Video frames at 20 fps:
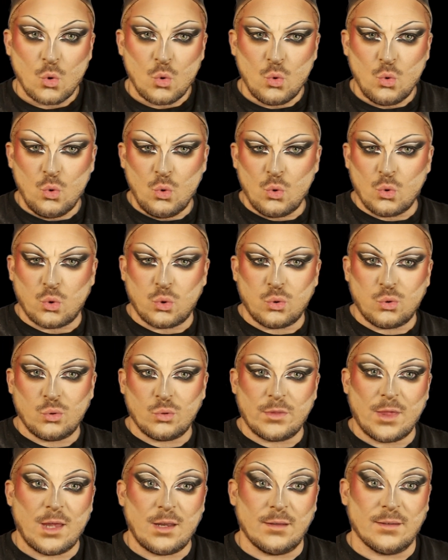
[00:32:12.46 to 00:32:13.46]
Ooh,
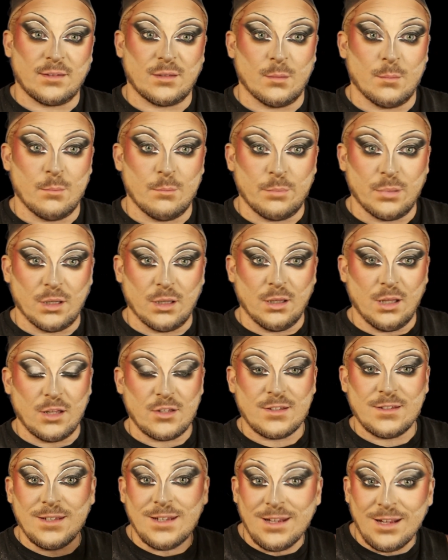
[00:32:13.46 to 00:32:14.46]
that is some.
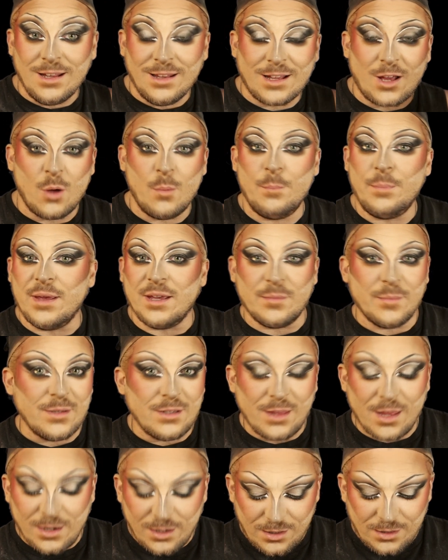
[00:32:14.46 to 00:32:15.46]
See how pigmented
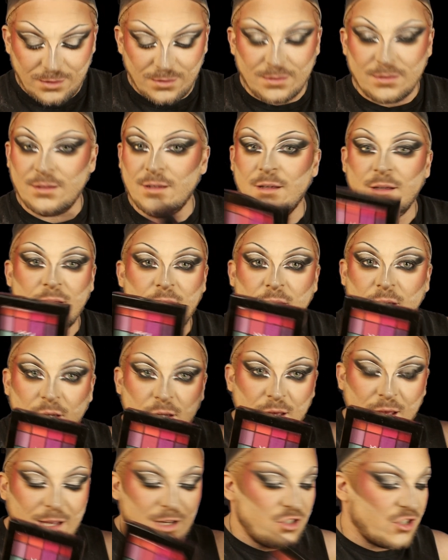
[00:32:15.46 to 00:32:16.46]
that is?
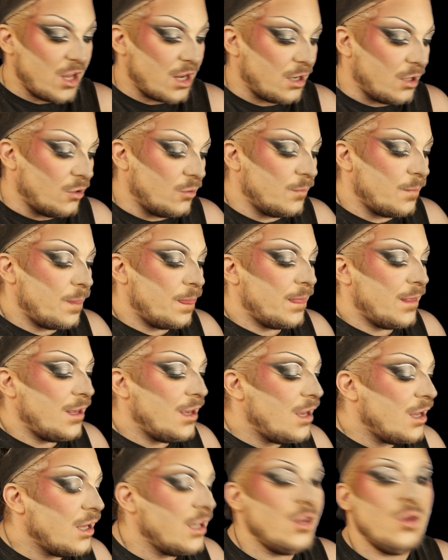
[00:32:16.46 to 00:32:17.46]
Eyeshadow.
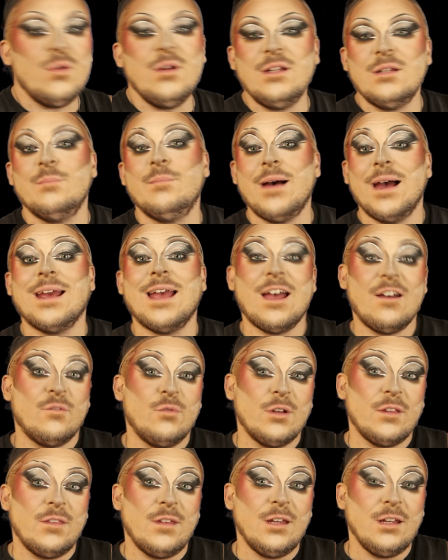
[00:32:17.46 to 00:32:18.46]
You don't need to buy
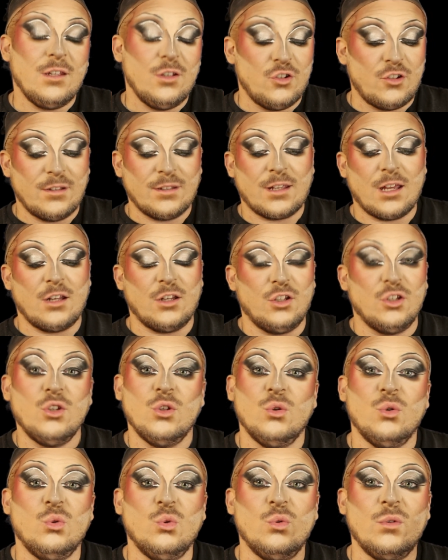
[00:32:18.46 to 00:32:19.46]
everything. You just gotta
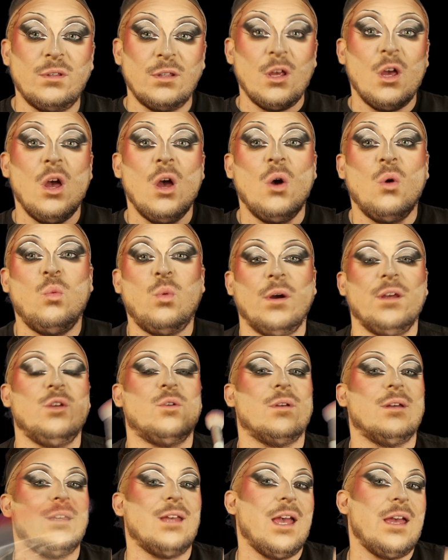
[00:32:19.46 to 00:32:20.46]
use what you
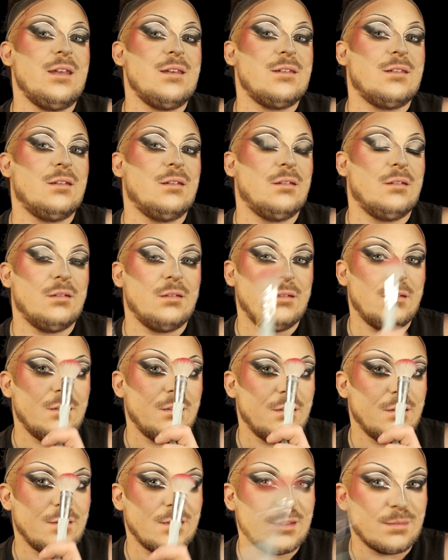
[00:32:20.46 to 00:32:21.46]
can get
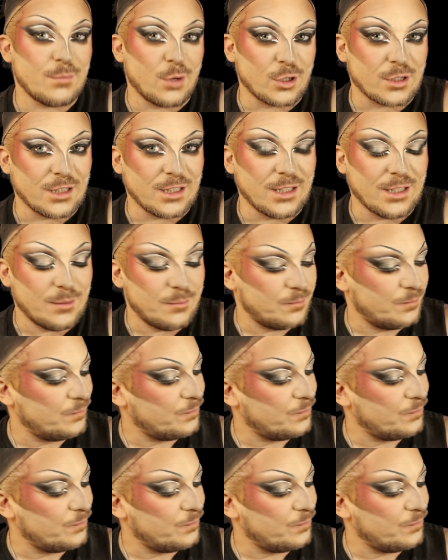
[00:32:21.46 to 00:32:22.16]
smartly.